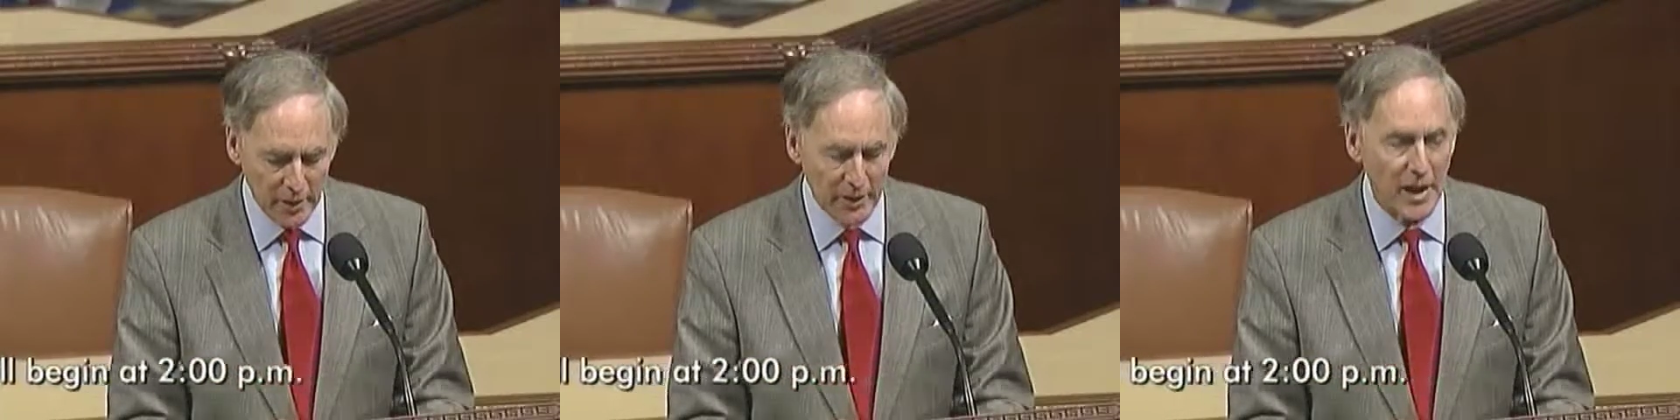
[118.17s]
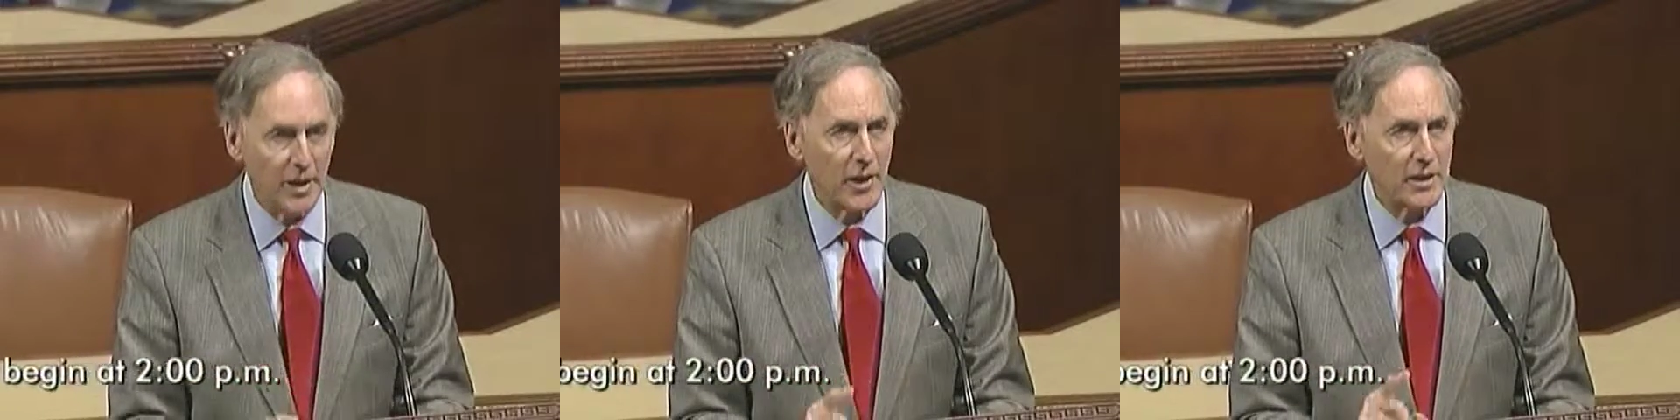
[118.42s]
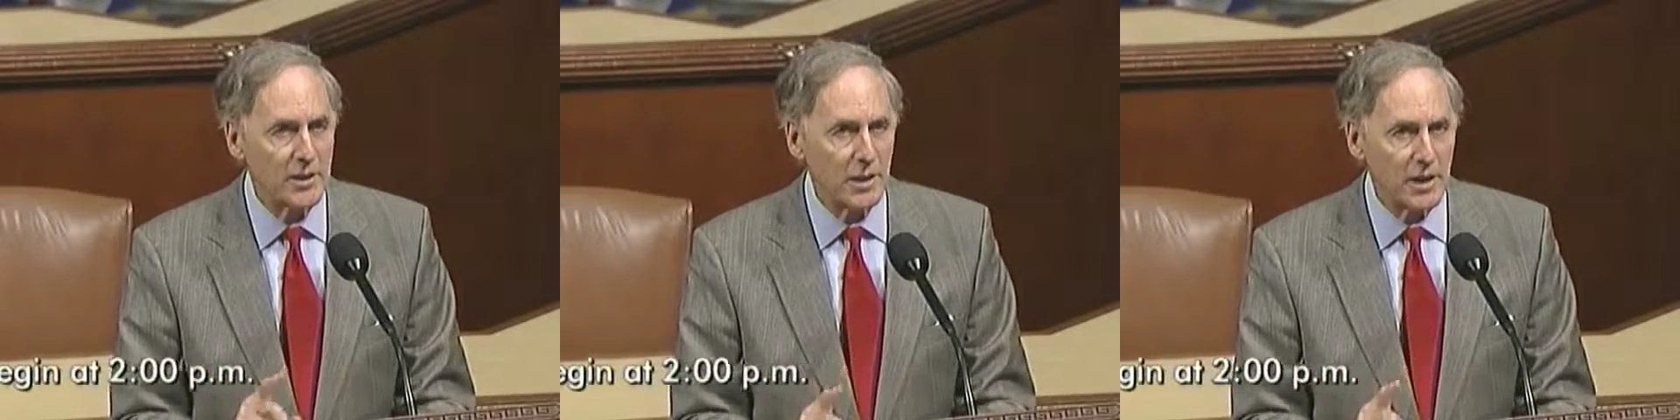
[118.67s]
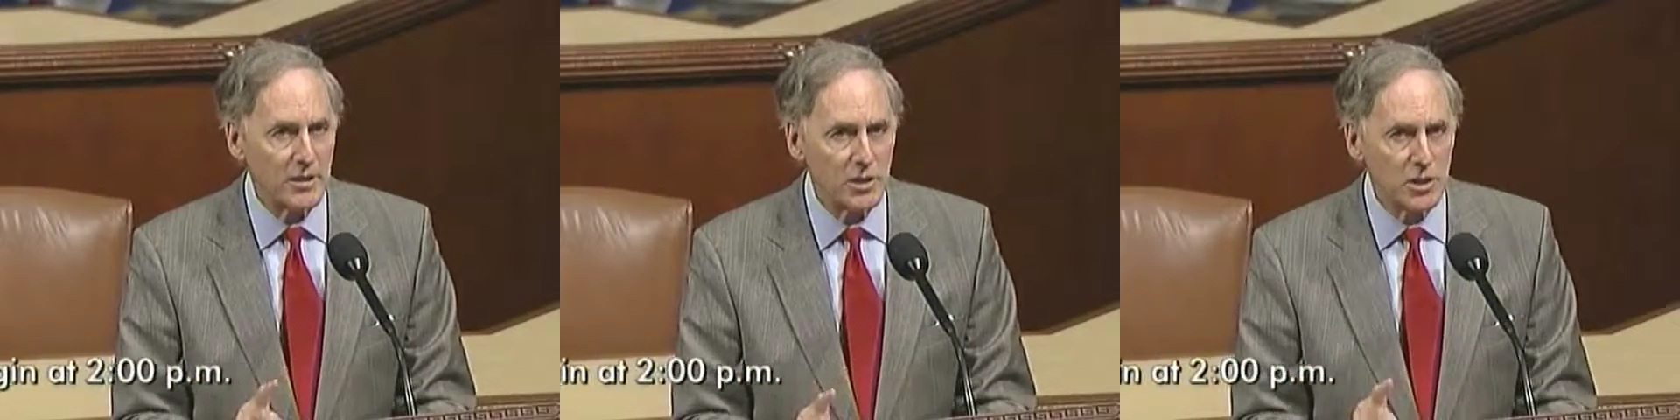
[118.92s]
now that's
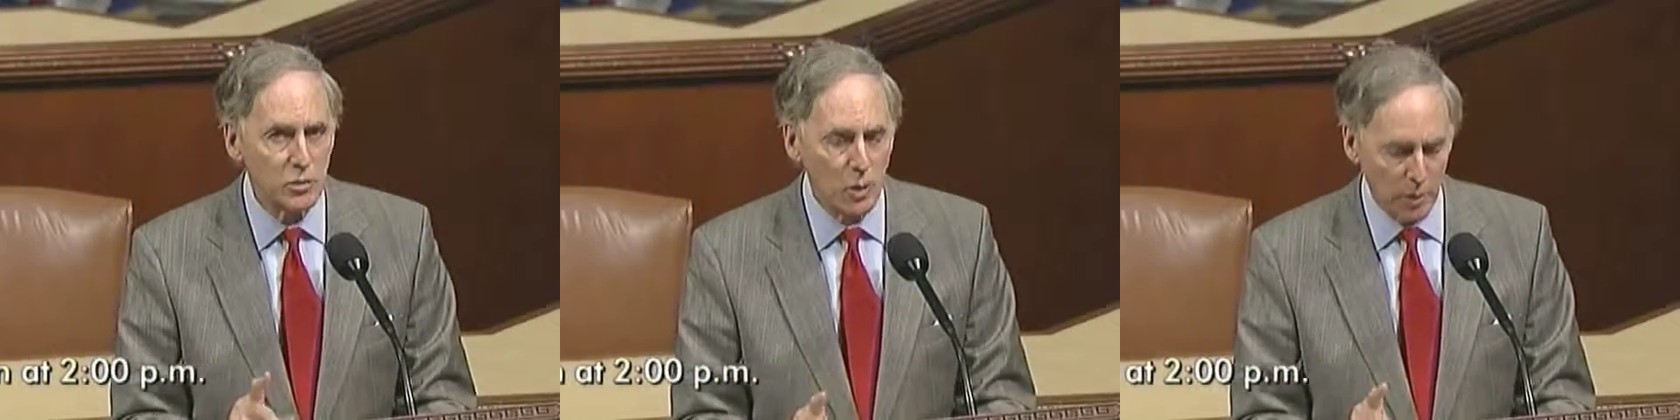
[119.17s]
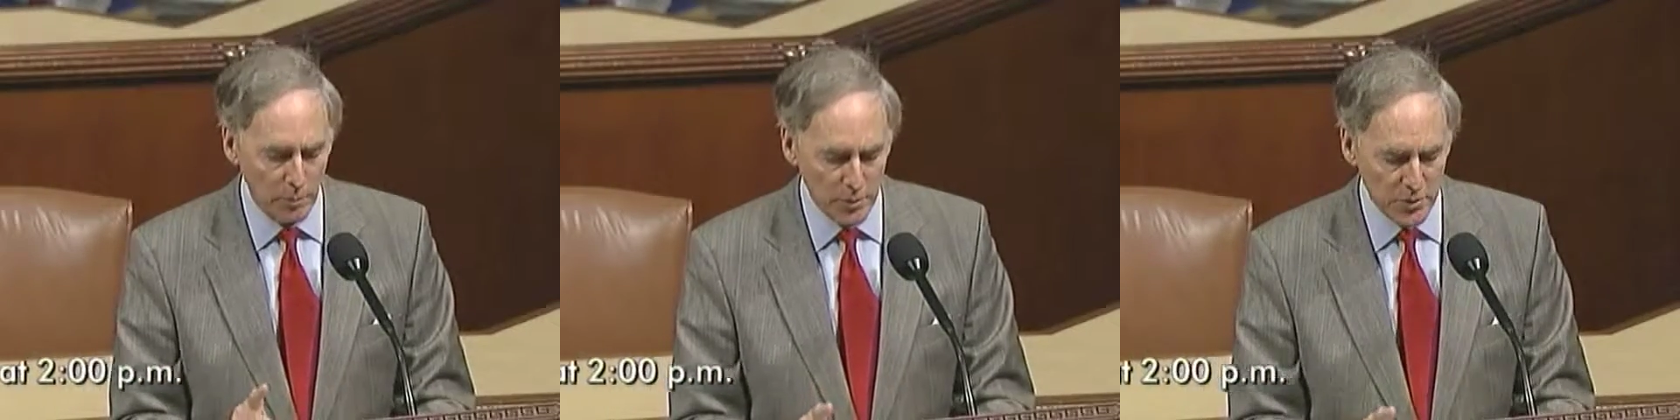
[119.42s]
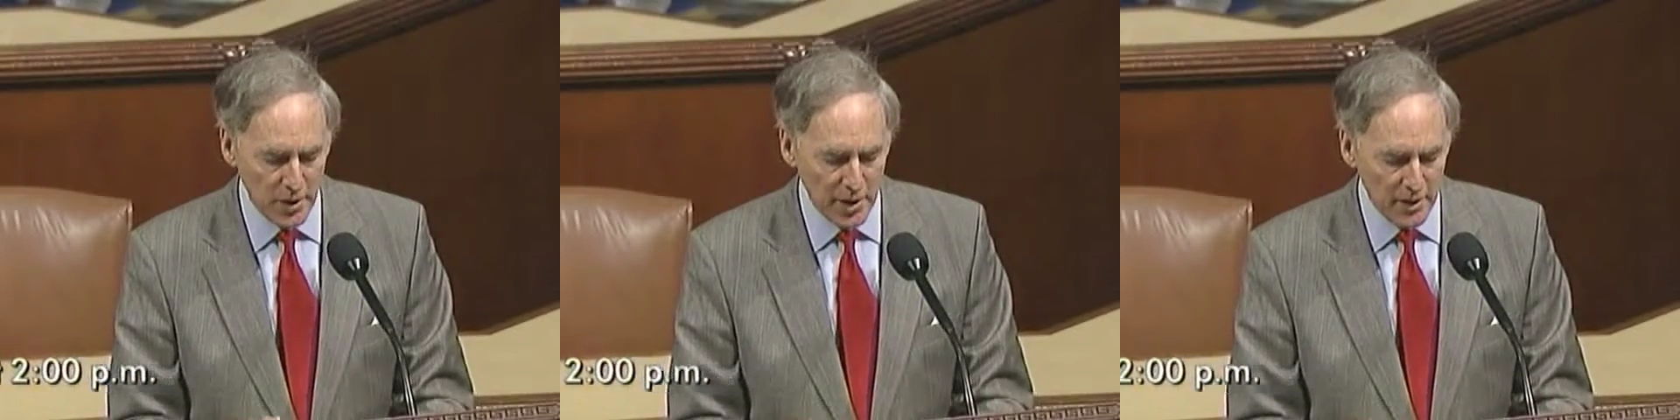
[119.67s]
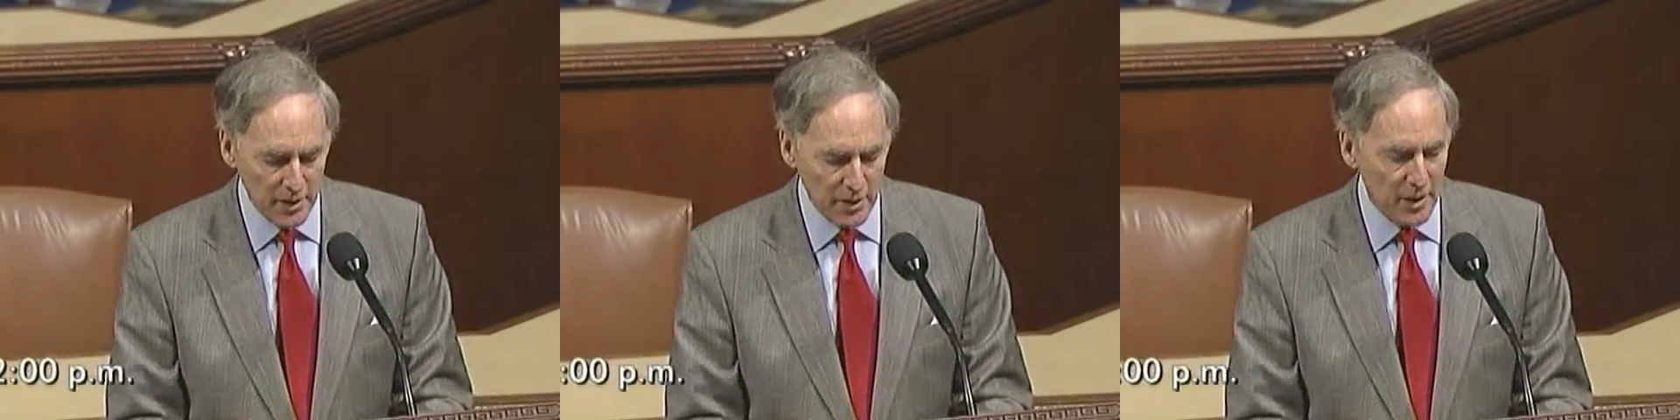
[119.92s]
less than 12%